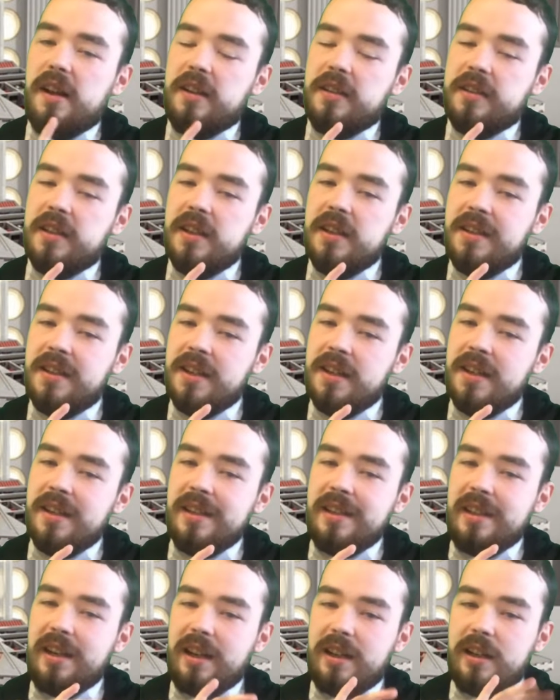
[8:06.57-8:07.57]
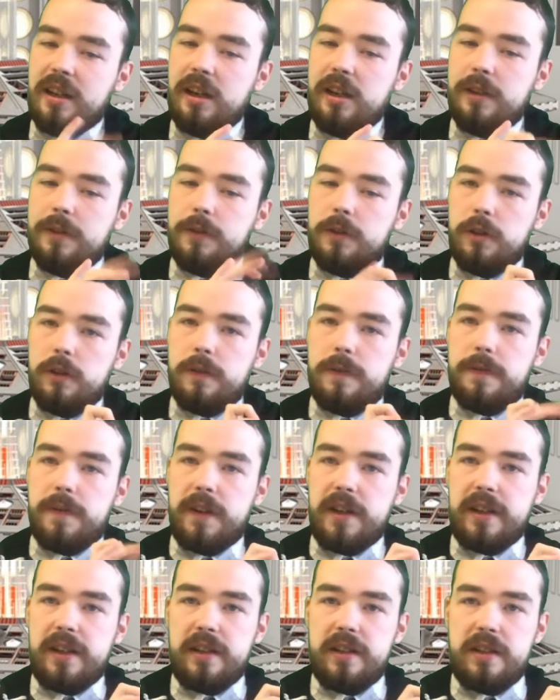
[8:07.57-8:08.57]
as I say a lot of good
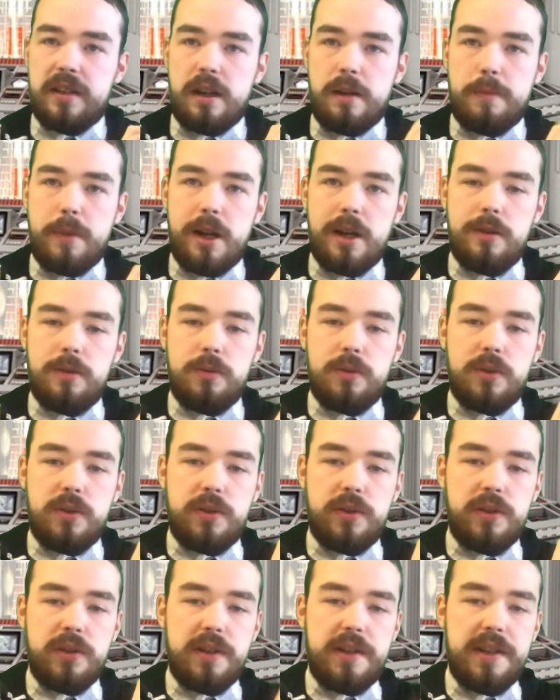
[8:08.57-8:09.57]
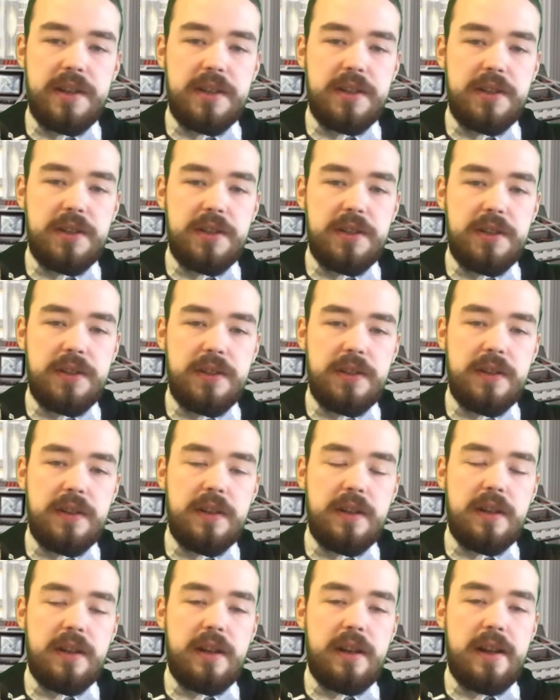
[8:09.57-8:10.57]
things about this
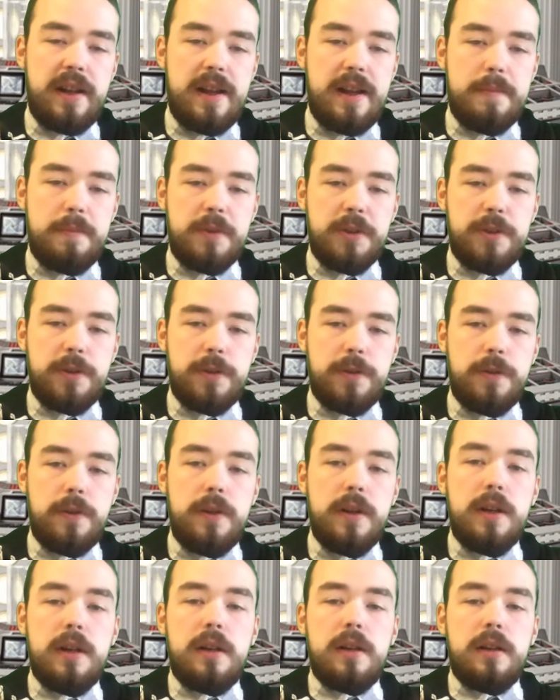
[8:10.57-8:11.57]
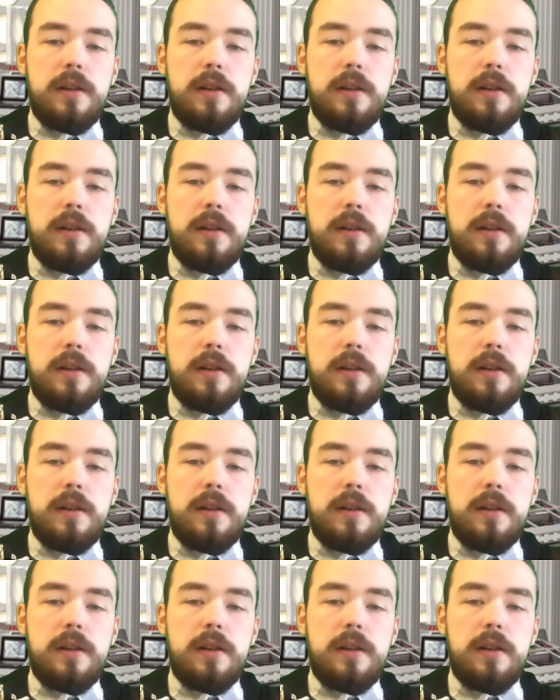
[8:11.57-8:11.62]
episode,